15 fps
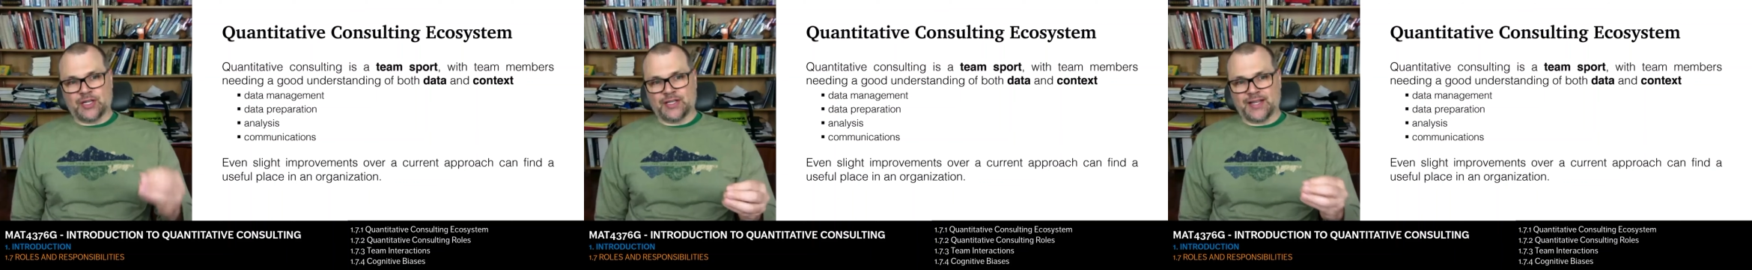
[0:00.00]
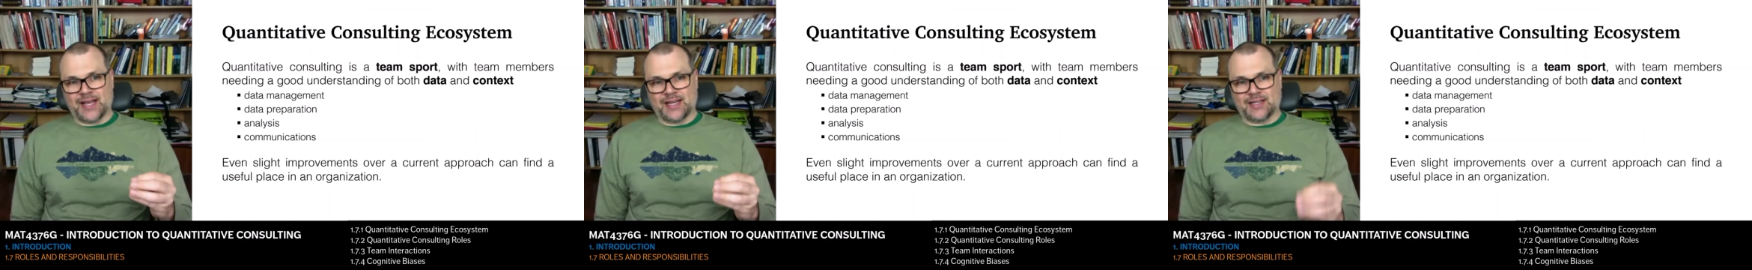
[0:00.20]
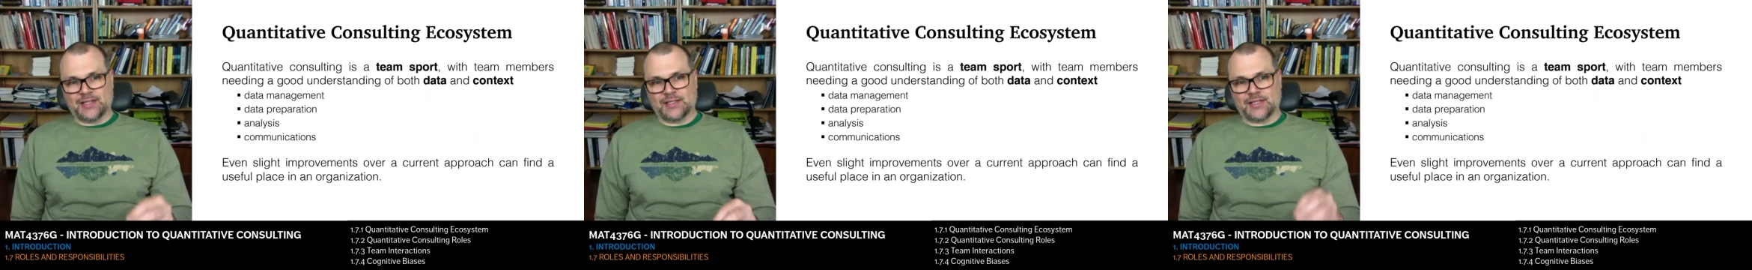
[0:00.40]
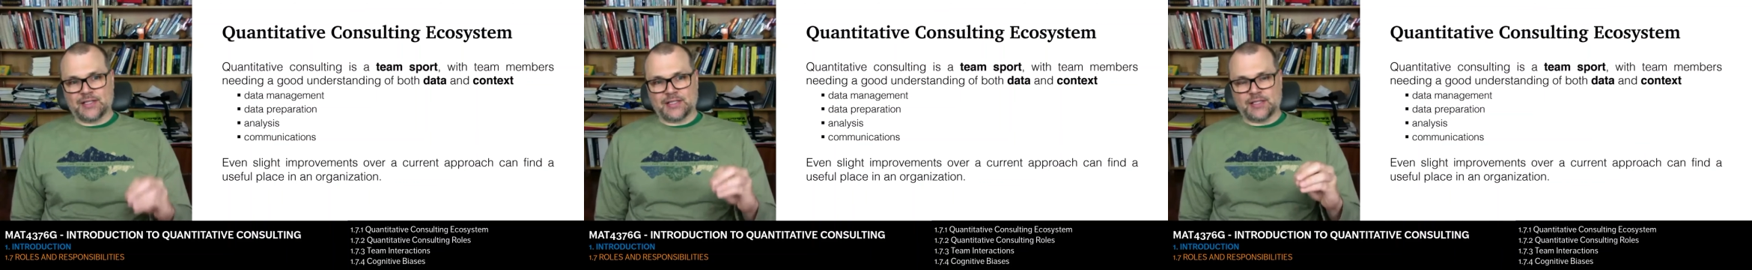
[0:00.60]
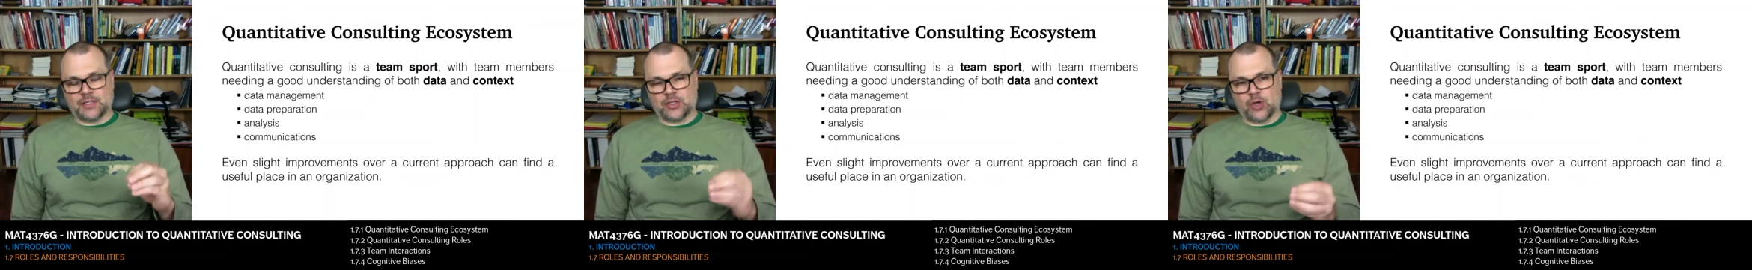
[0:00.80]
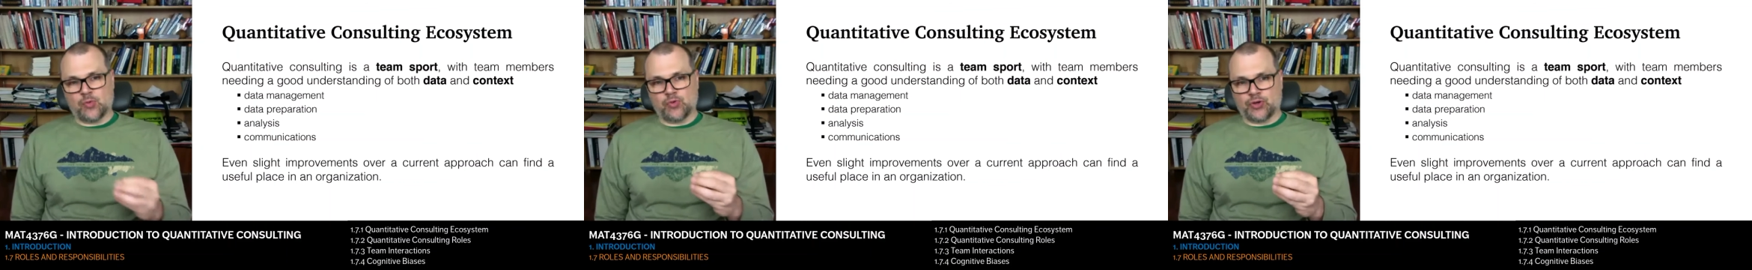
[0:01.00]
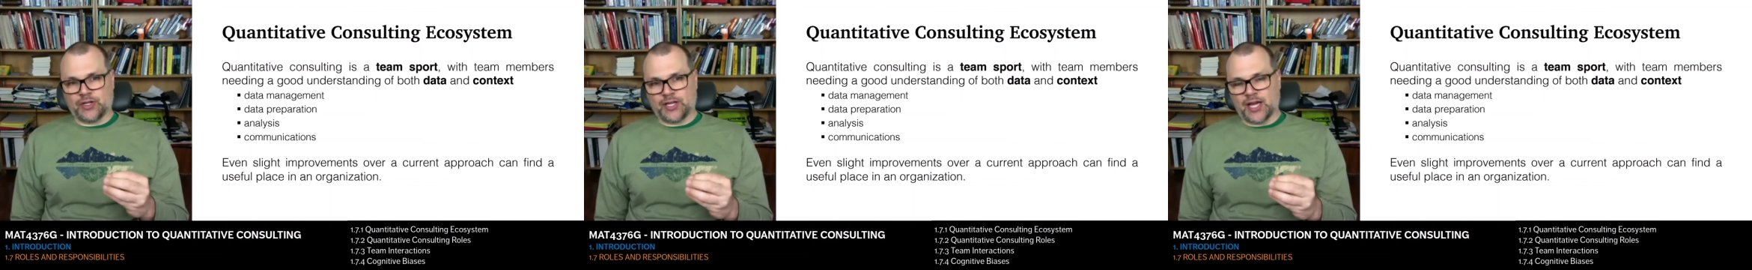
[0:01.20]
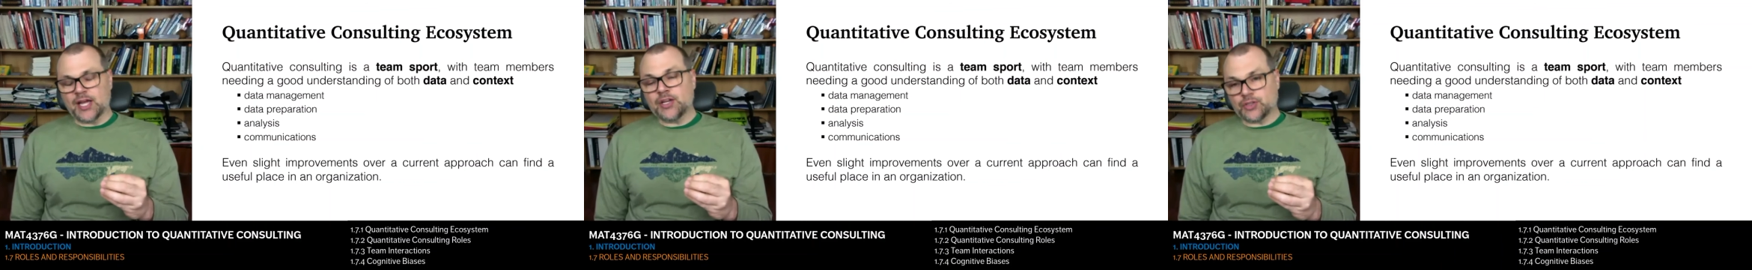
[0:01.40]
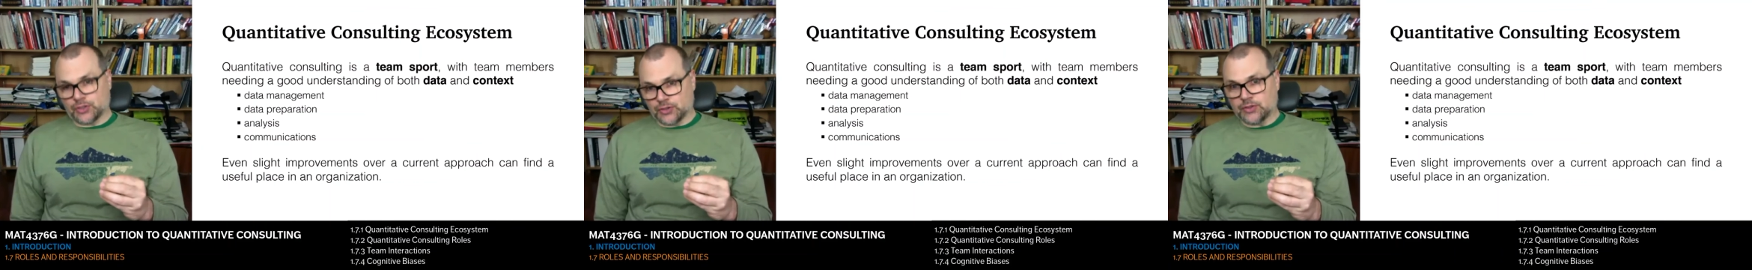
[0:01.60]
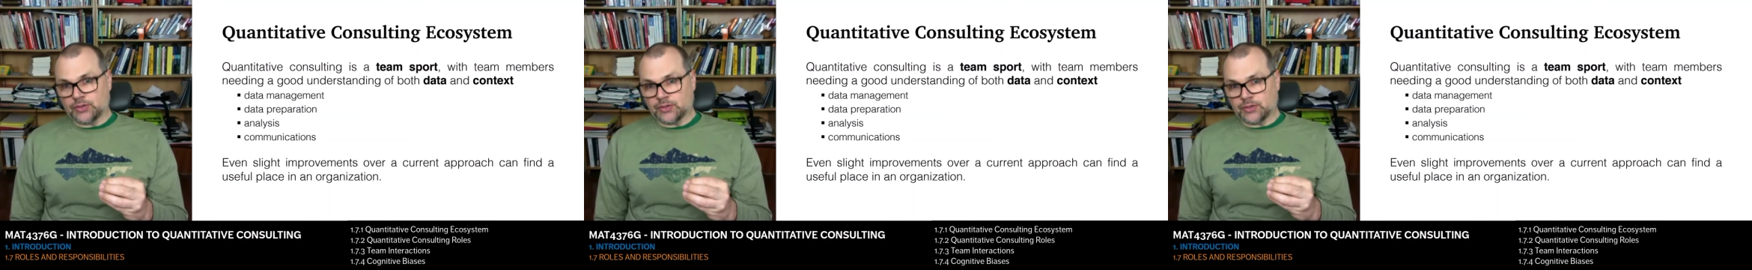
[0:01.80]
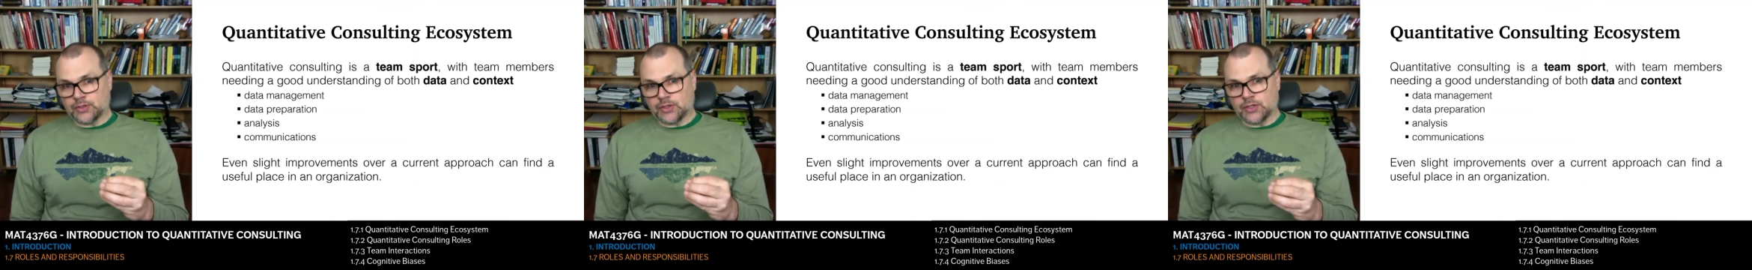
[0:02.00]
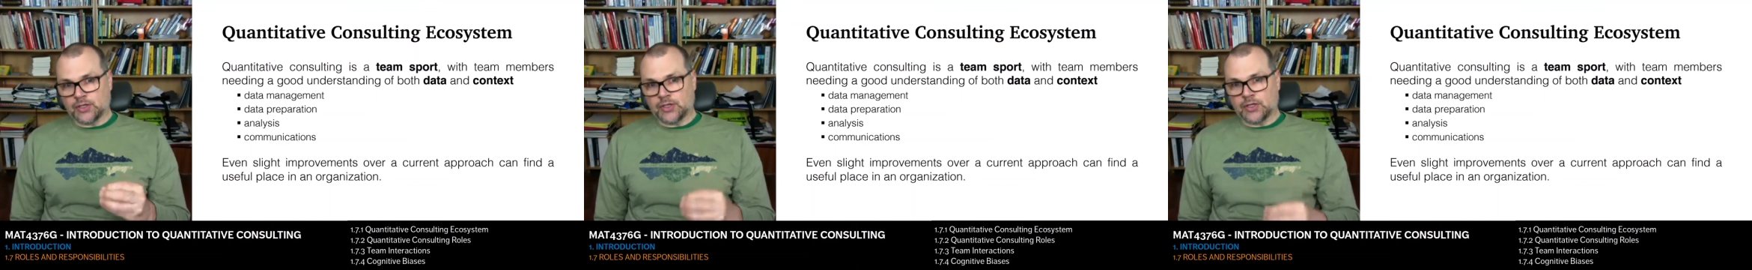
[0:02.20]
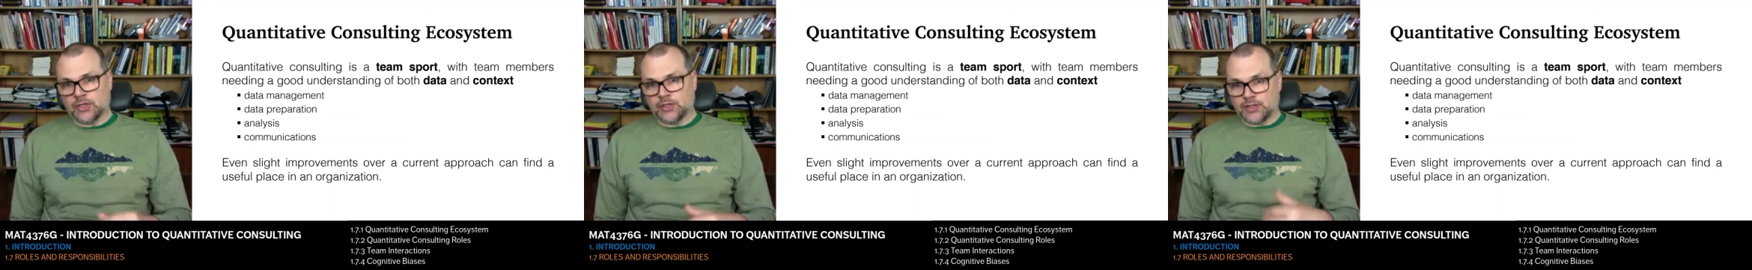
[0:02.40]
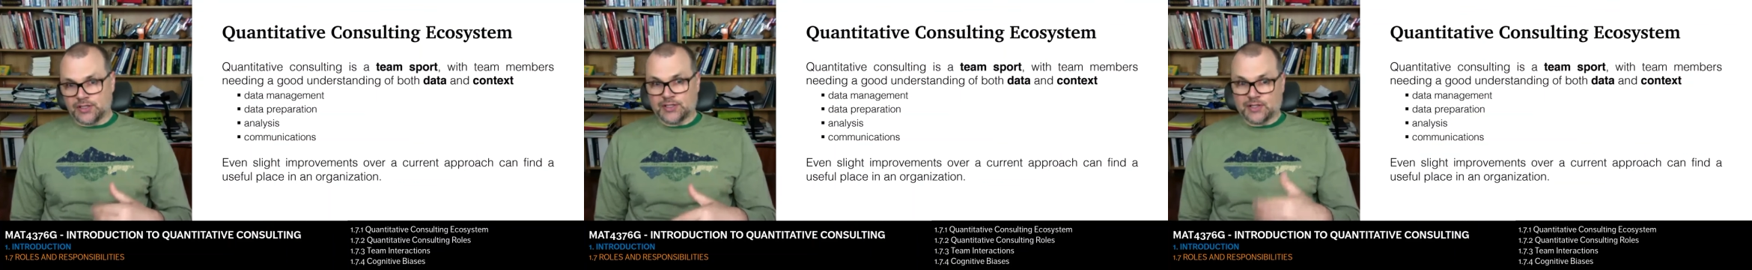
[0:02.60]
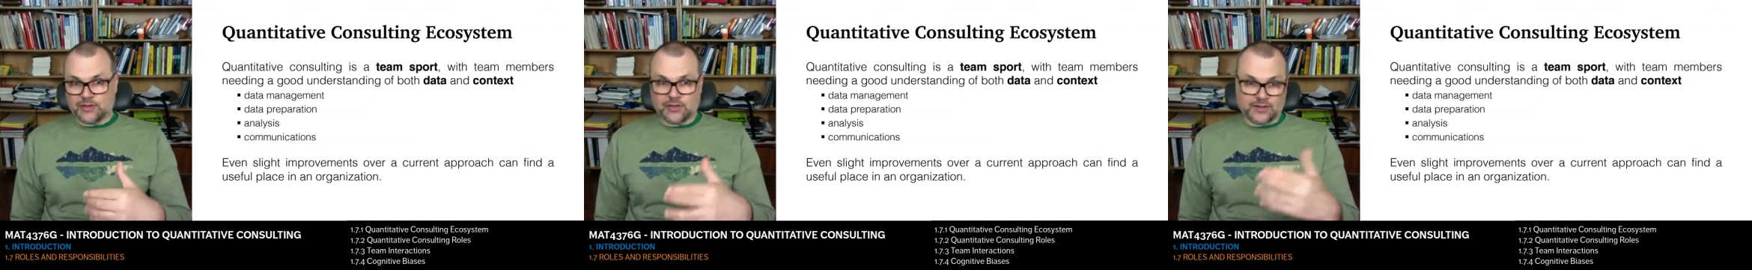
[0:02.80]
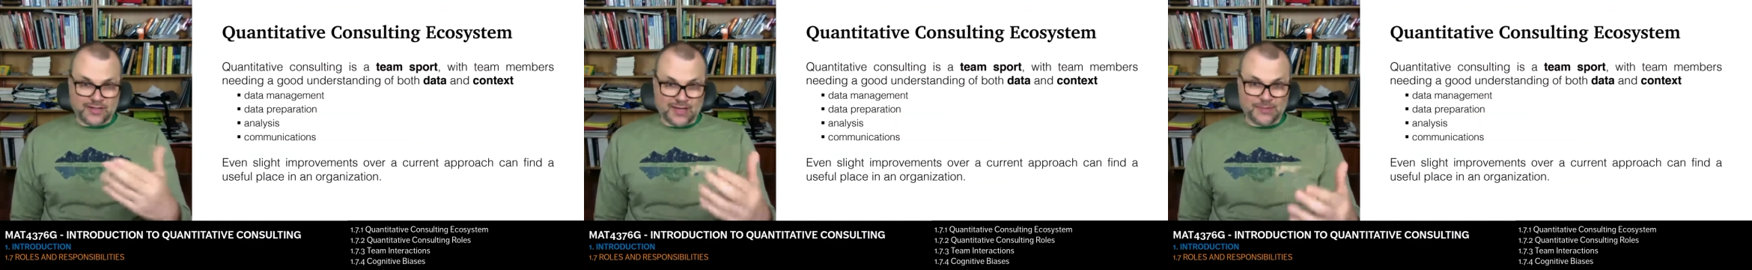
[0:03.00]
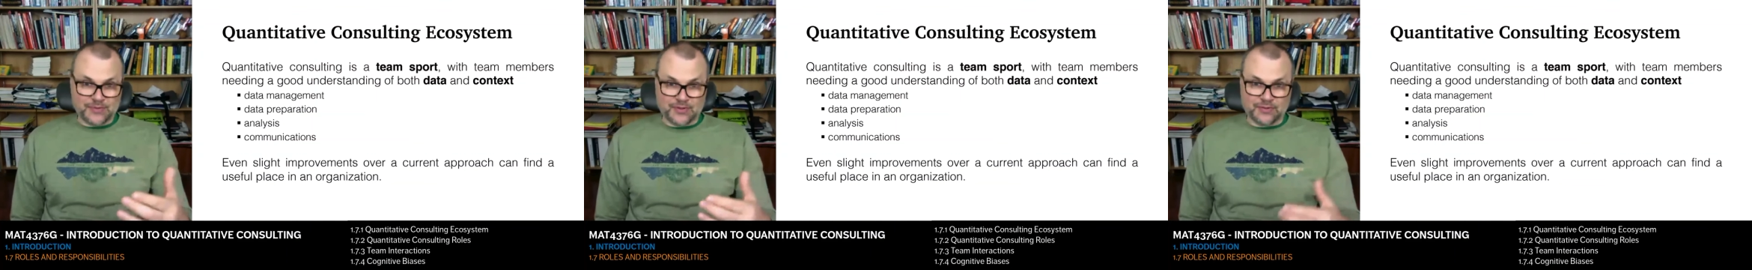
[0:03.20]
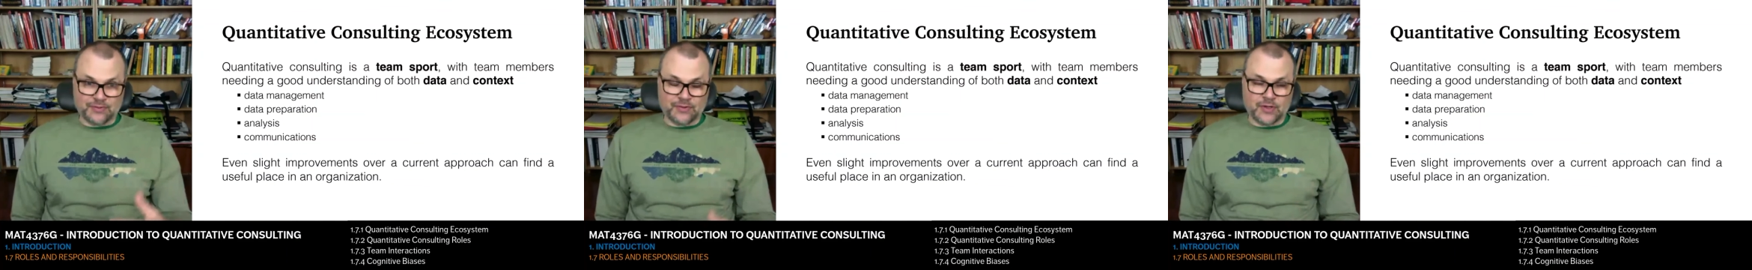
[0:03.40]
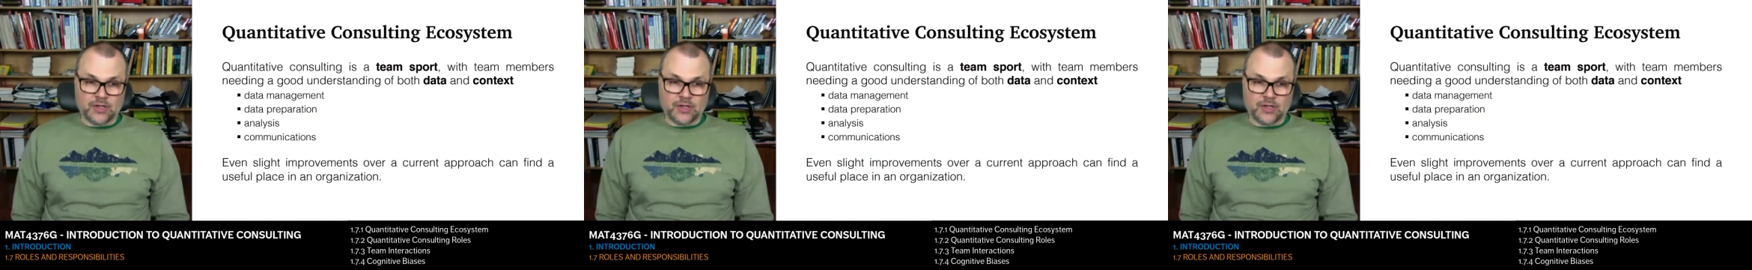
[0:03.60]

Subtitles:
analysis, and communications. These are the types of